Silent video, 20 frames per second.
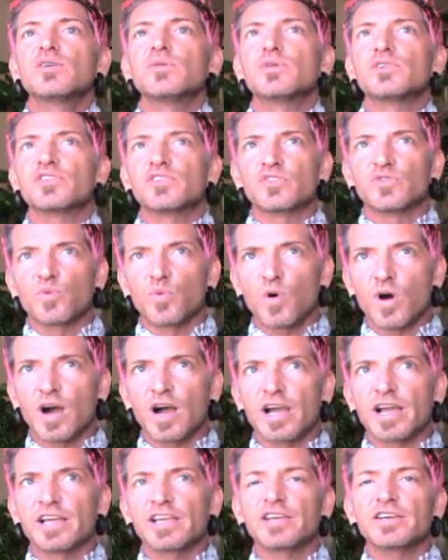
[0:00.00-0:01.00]
which is
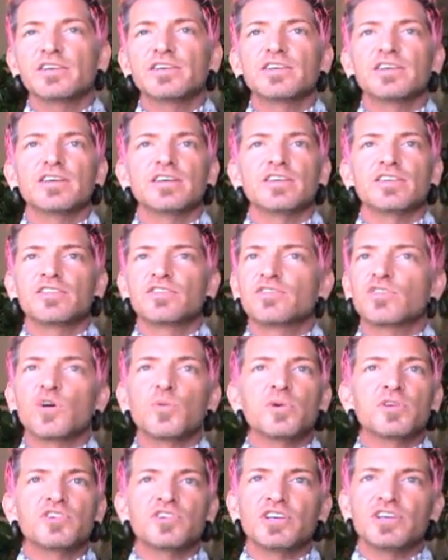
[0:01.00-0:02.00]
why it's
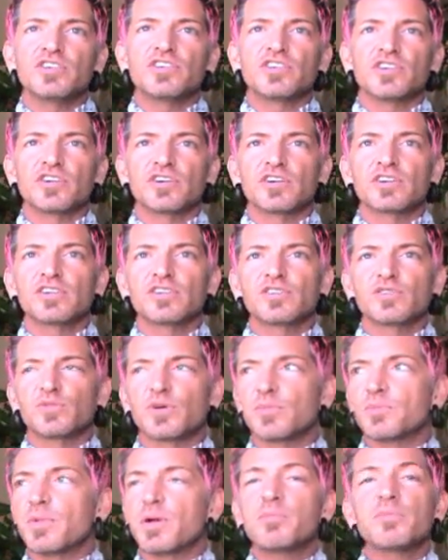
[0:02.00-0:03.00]
so much easier to
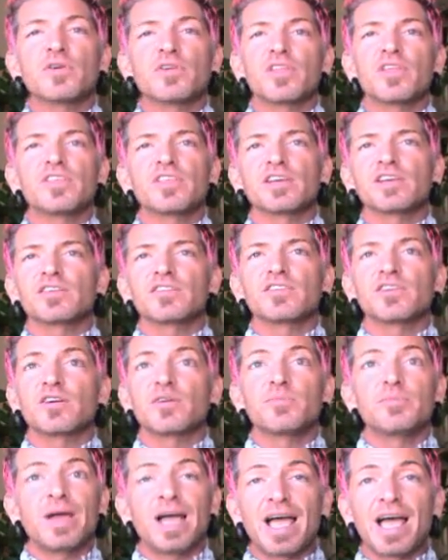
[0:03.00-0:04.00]
remember the things that
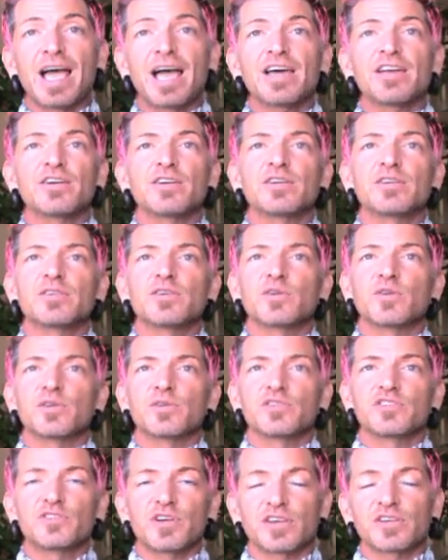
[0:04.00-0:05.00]
are bad
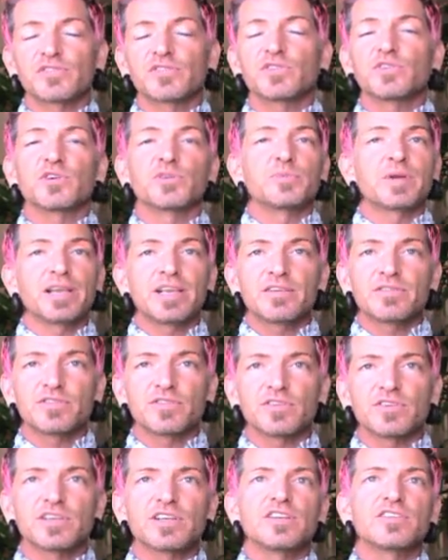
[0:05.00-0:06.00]
or stressful or
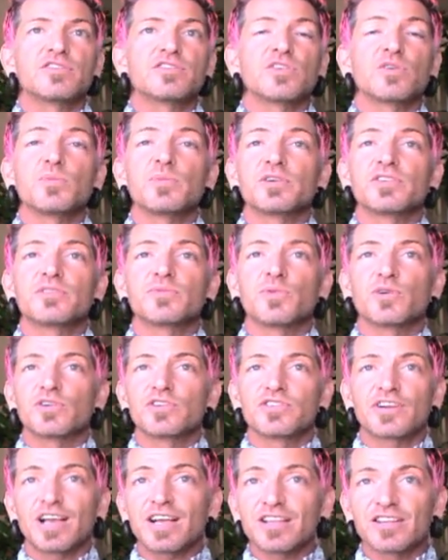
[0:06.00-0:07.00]
painful, and it's so much more
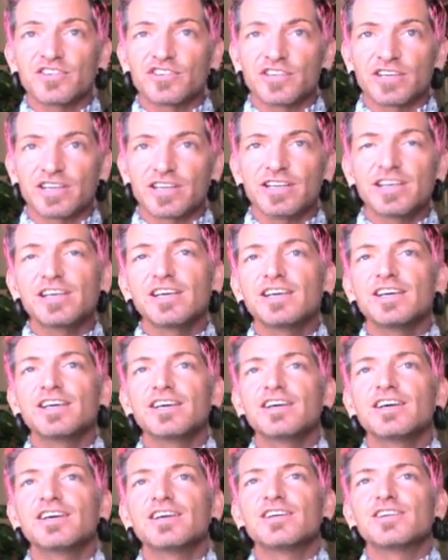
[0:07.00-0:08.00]
challenging
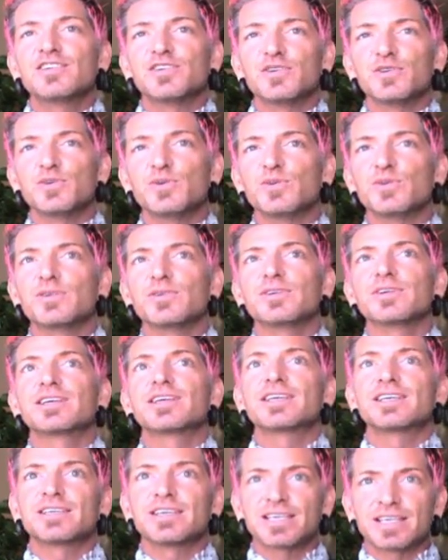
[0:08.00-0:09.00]
to
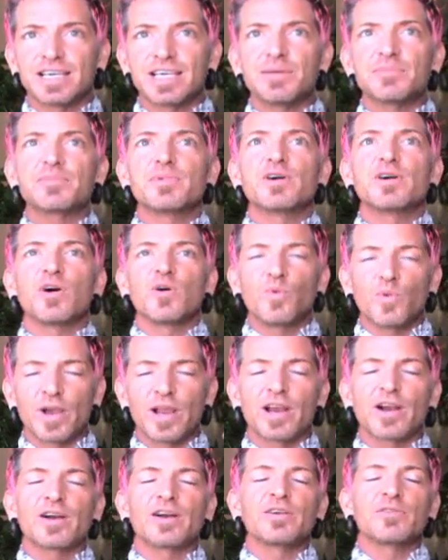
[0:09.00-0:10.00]
keep
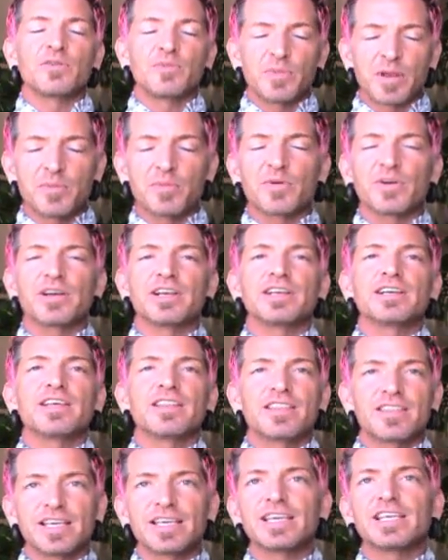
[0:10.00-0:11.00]
aware and remembering
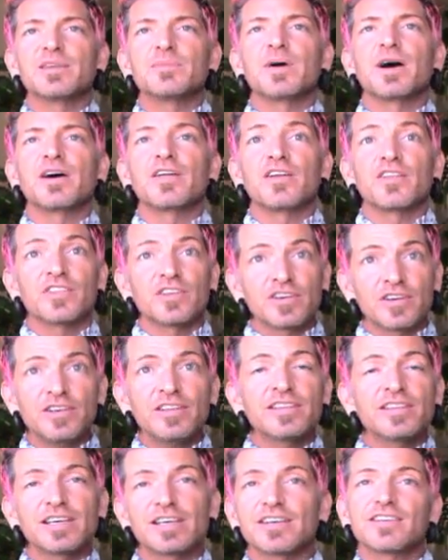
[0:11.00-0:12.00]
and thinking about the
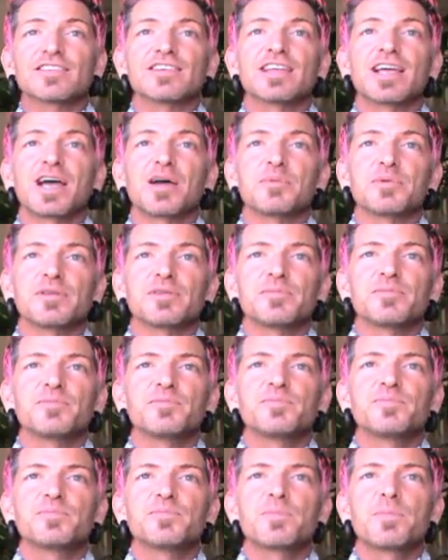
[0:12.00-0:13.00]
good things that happen.
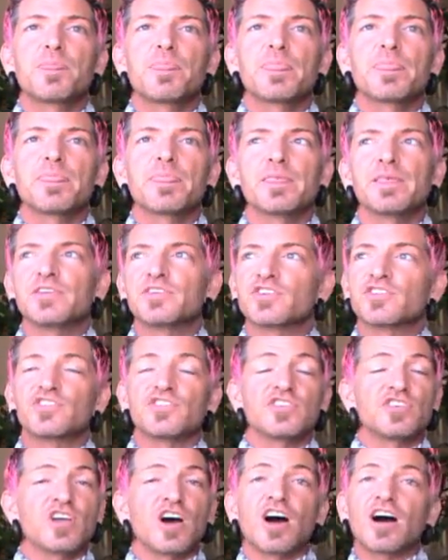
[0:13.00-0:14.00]
It's
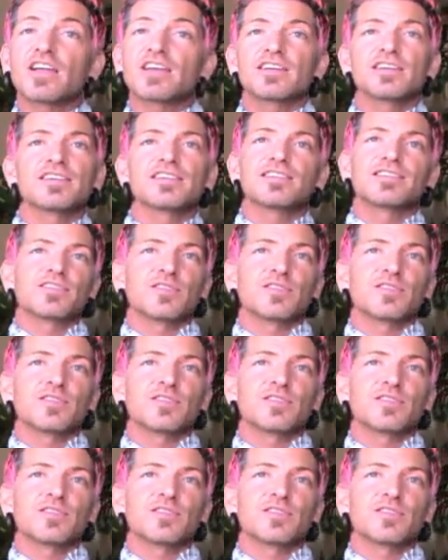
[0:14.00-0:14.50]
just not,